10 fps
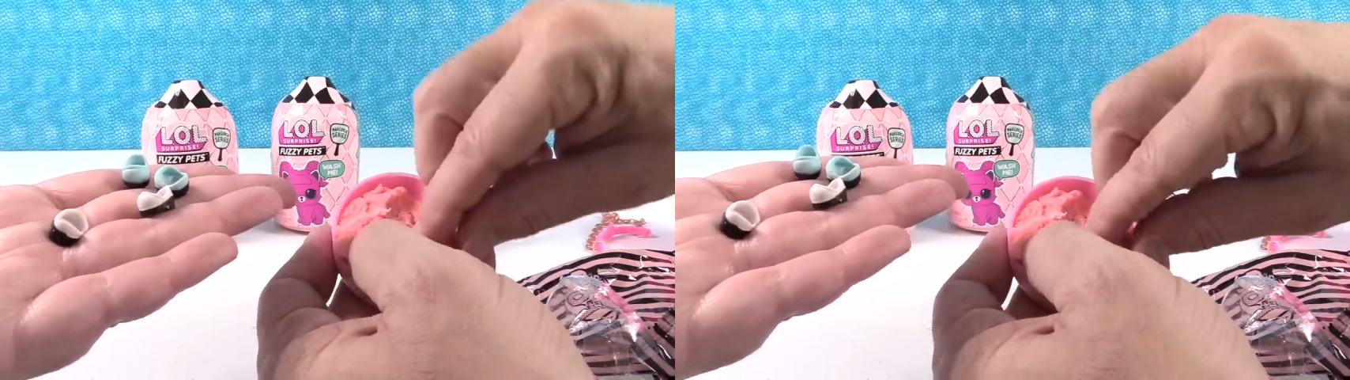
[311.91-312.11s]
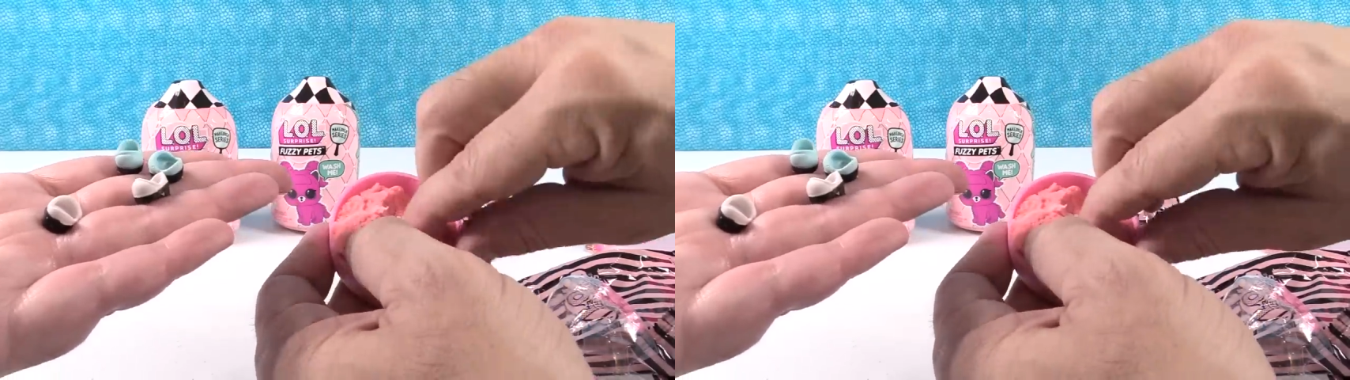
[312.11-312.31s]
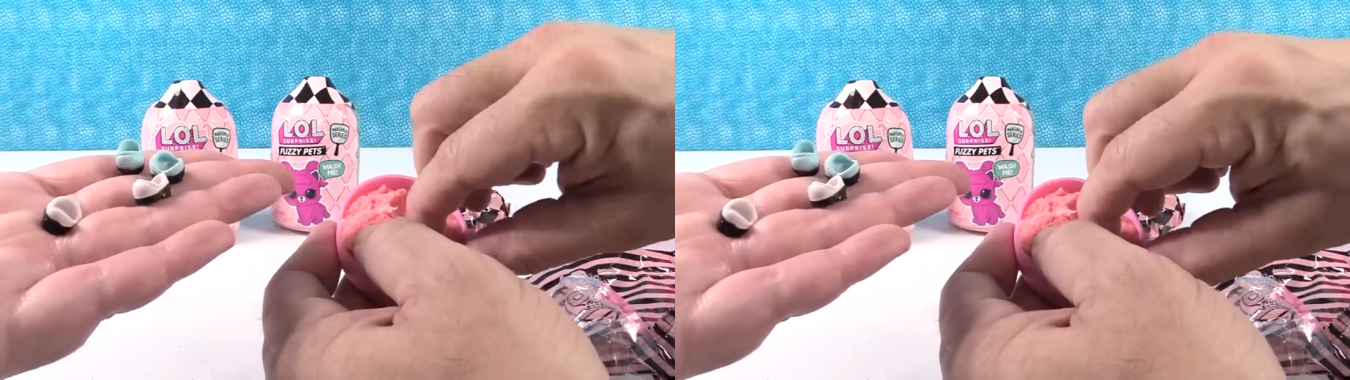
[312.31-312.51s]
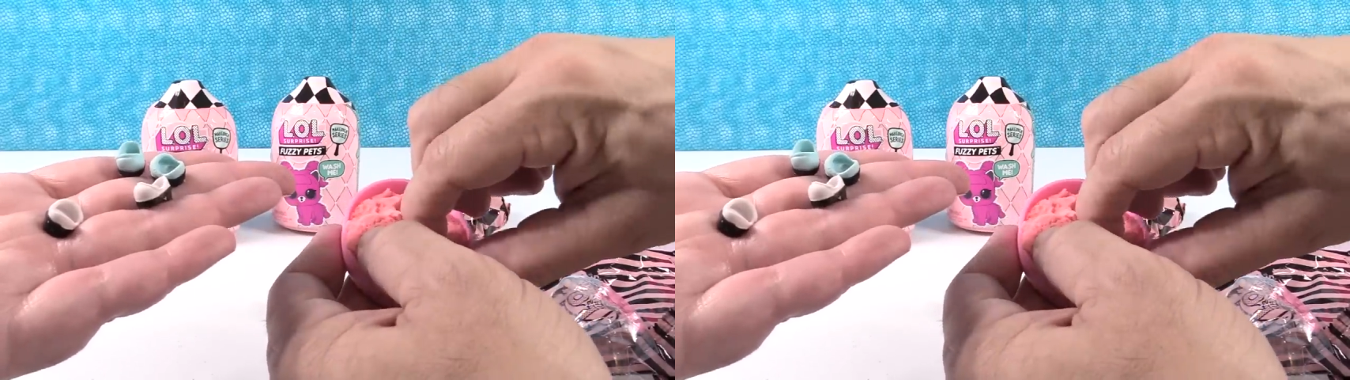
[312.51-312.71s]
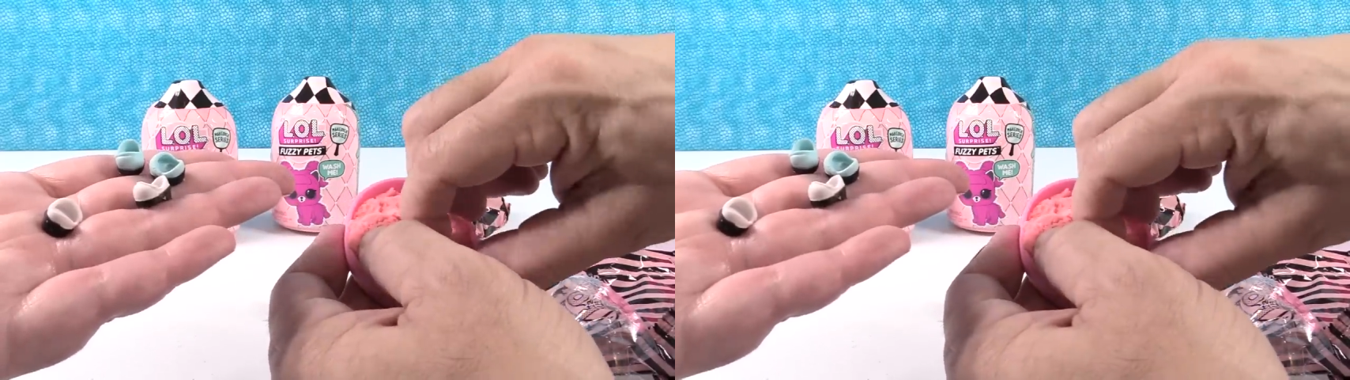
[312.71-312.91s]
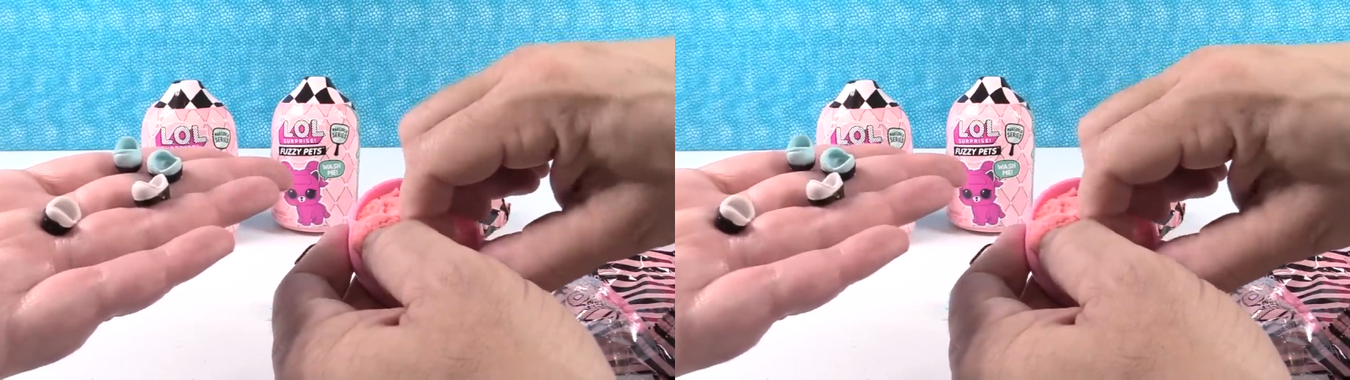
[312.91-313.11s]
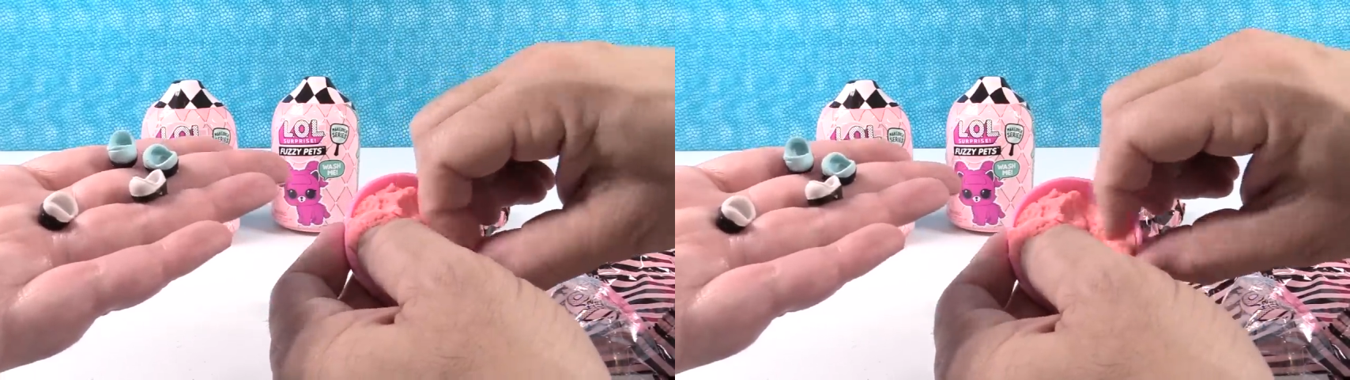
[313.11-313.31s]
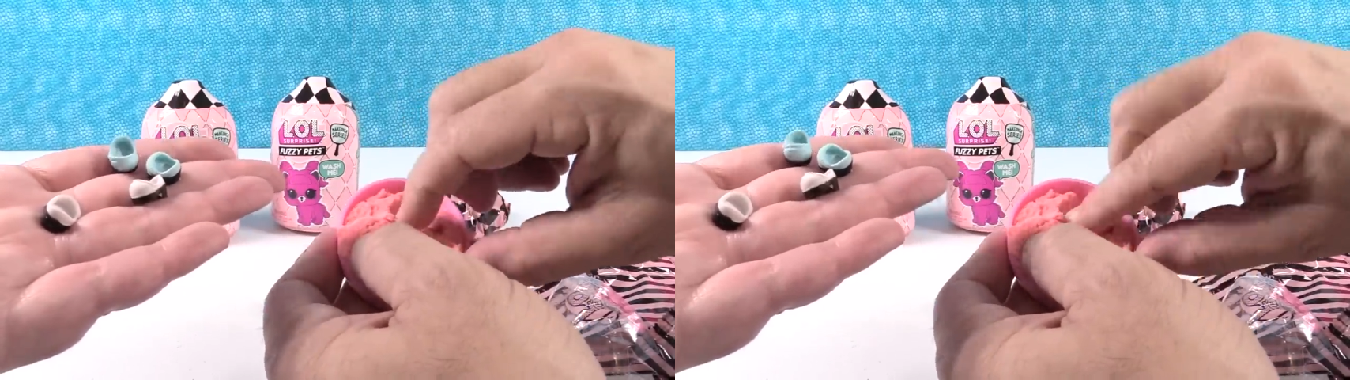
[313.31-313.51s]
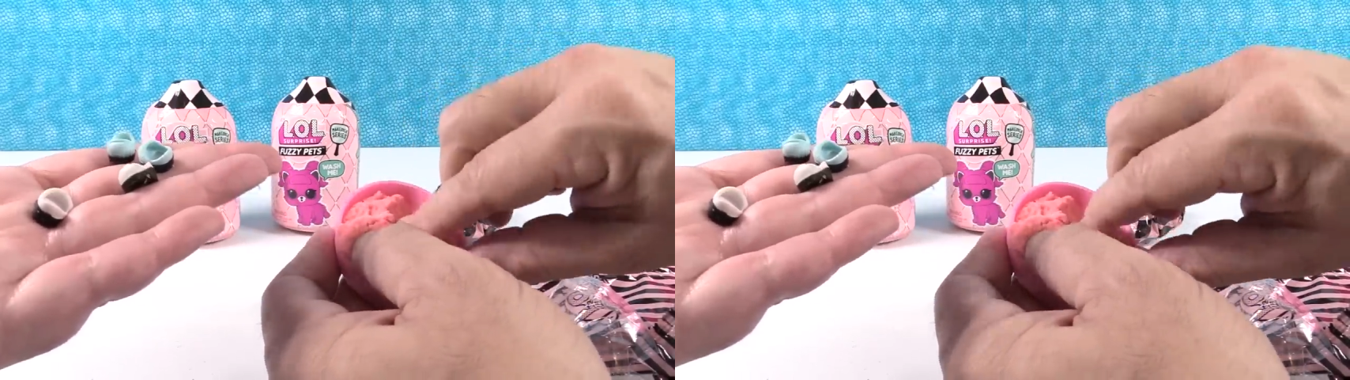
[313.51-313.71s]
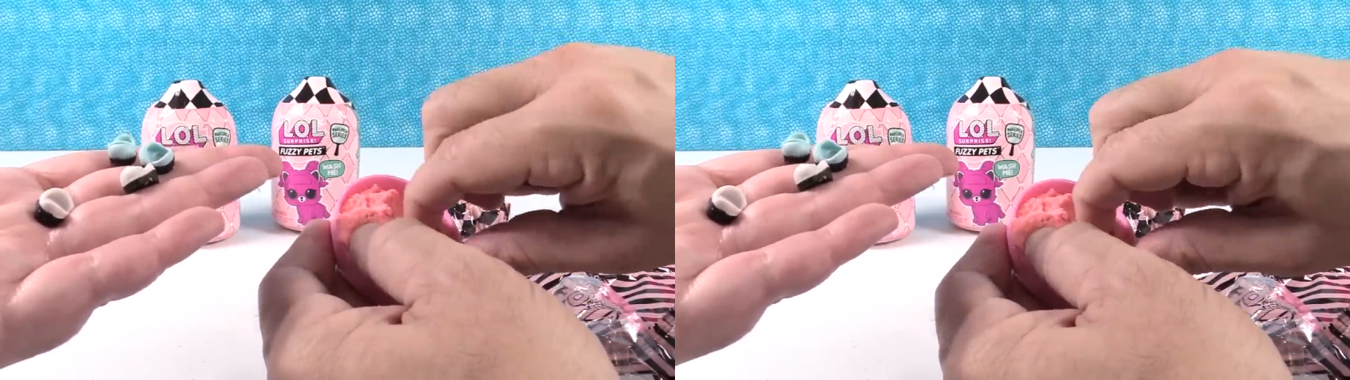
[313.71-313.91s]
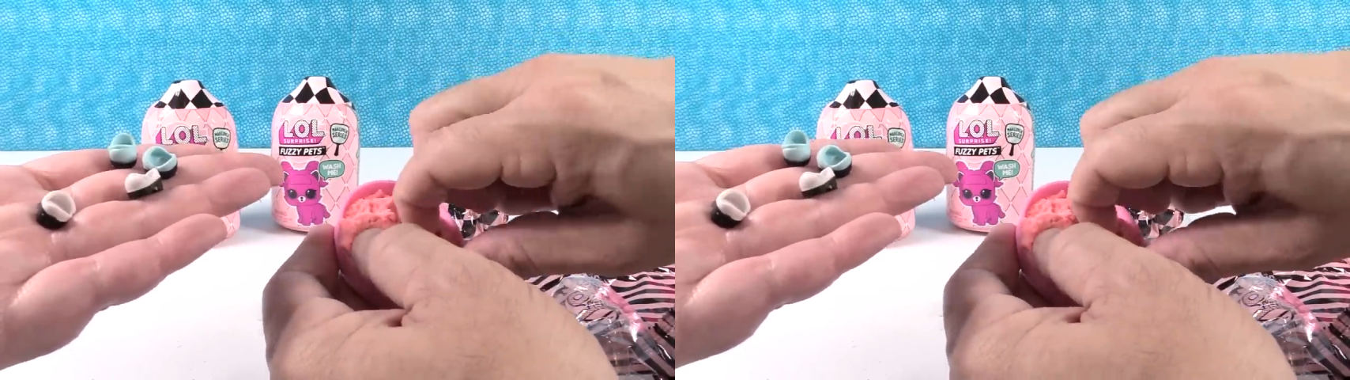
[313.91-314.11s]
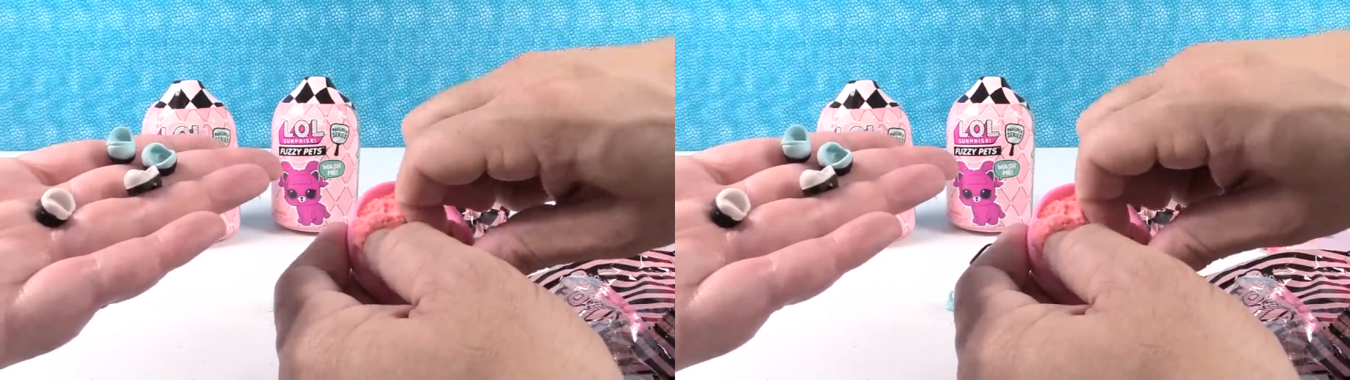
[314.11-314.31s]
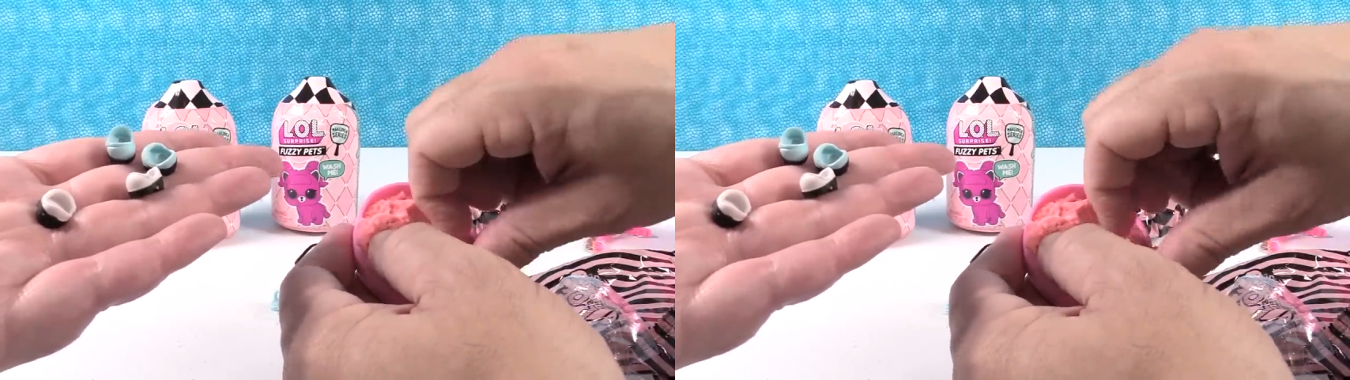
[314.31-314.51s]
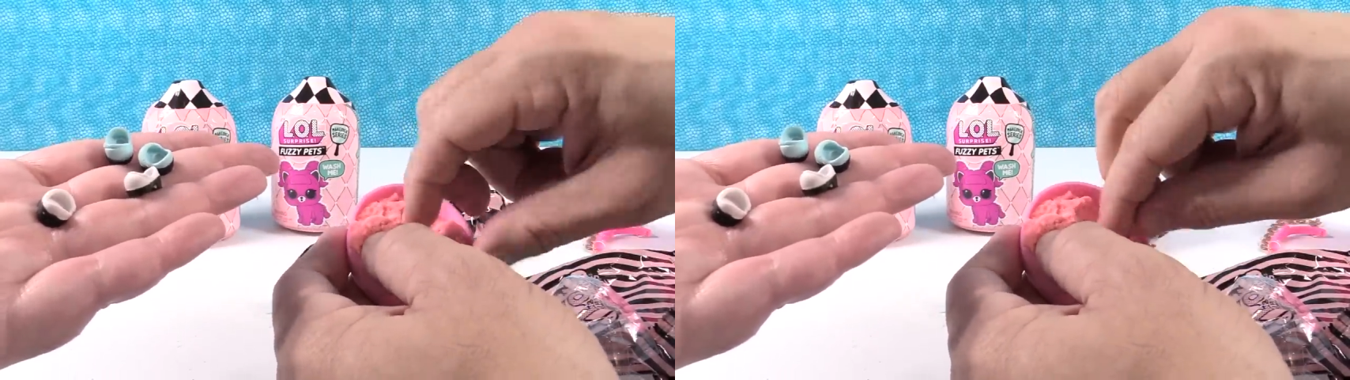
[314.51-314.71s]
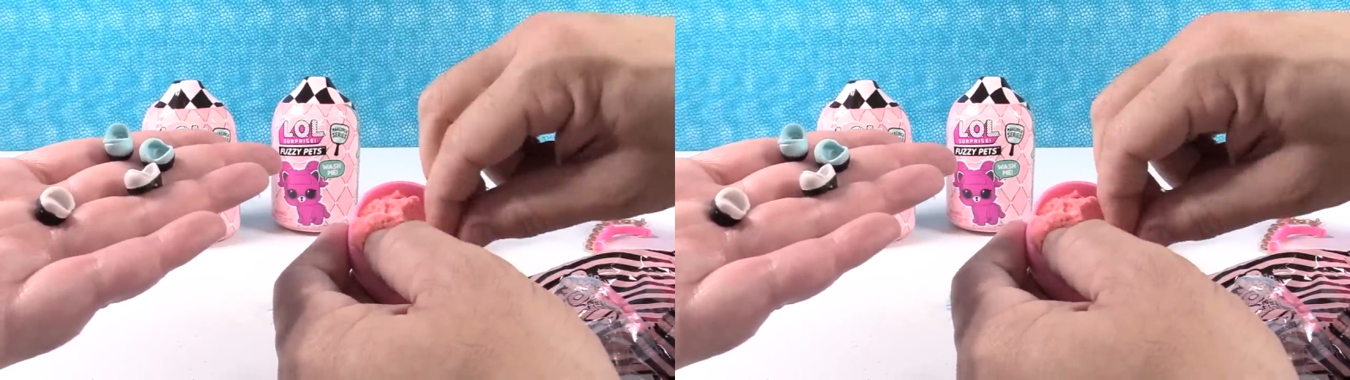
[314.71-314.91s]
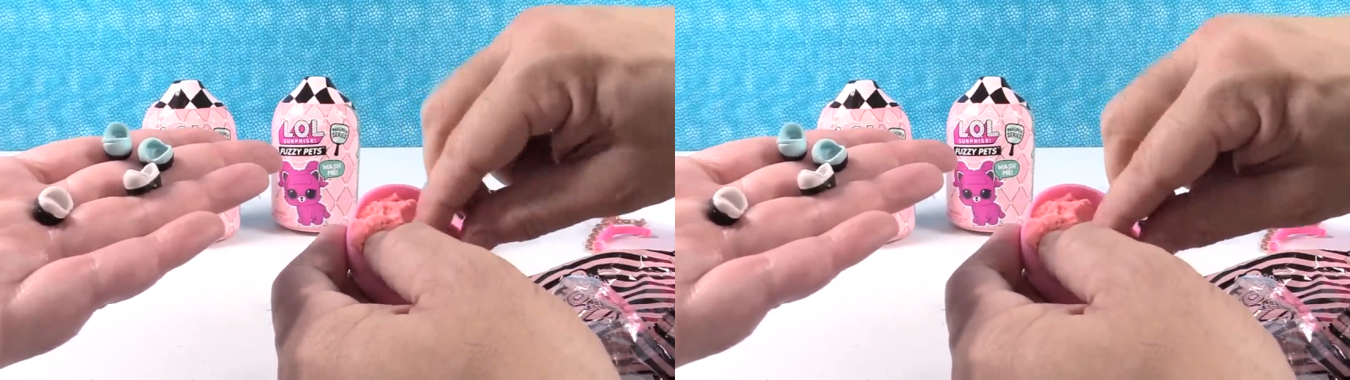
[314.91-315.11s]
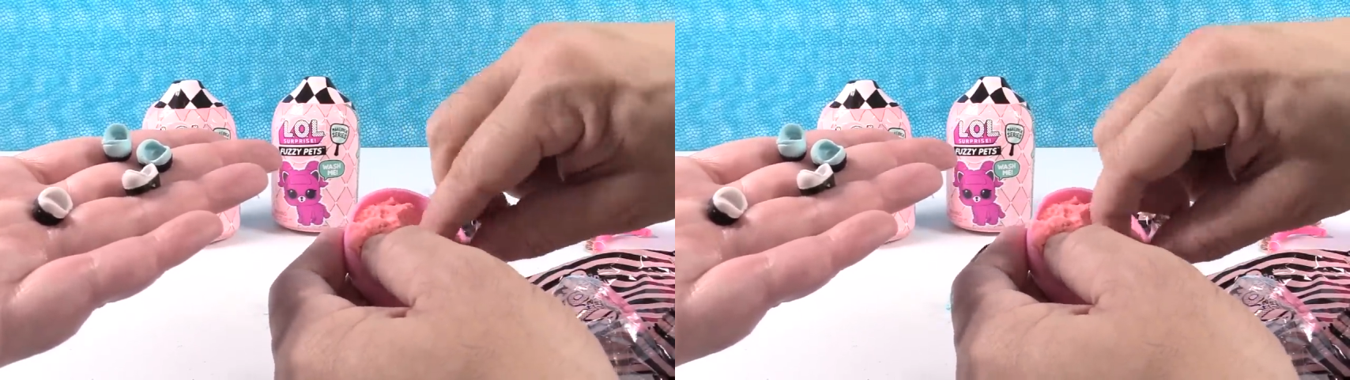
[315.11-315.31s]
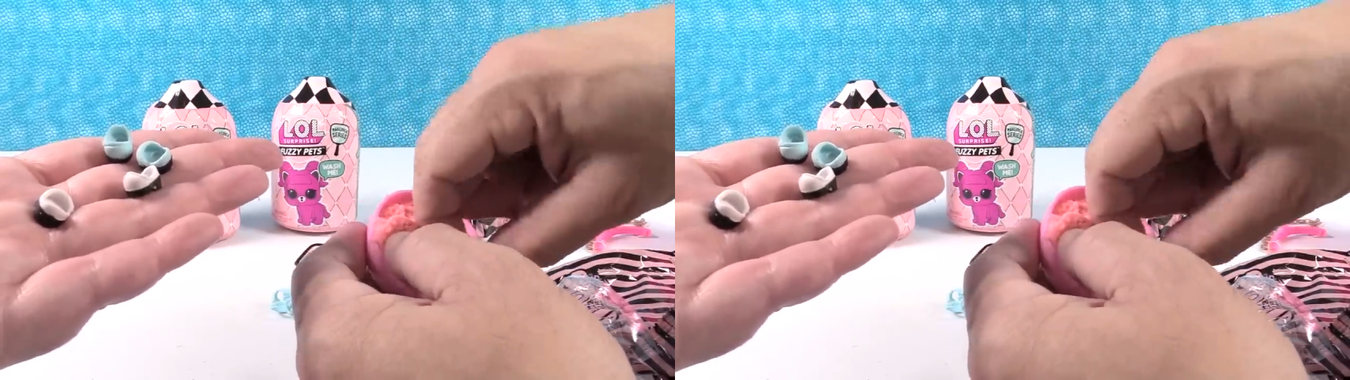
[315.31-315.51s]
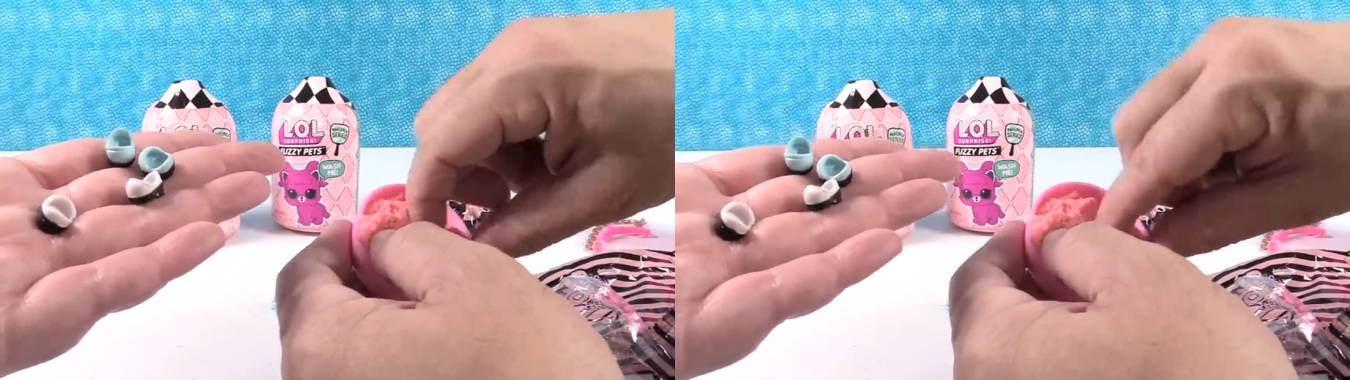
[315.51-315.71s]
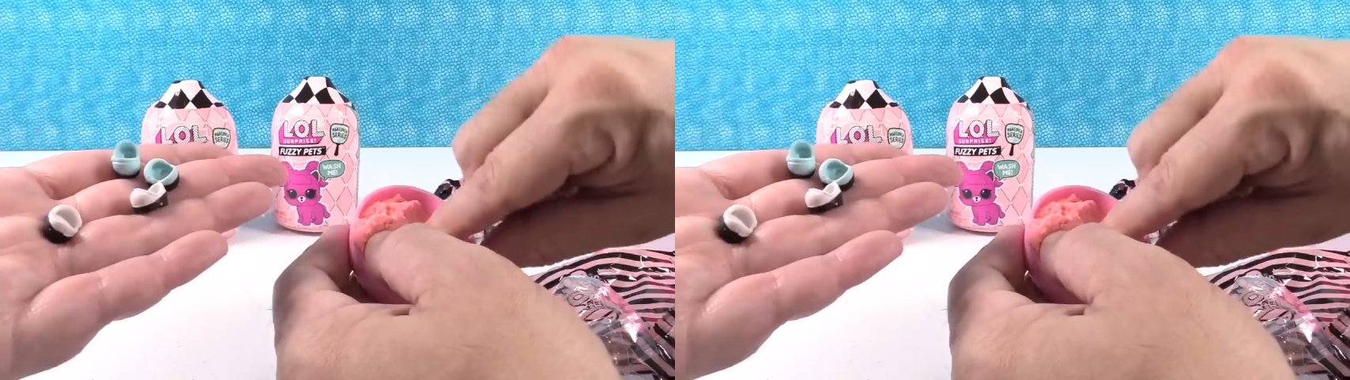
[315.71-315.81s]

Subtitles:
No face is visible, so there are no lips to read.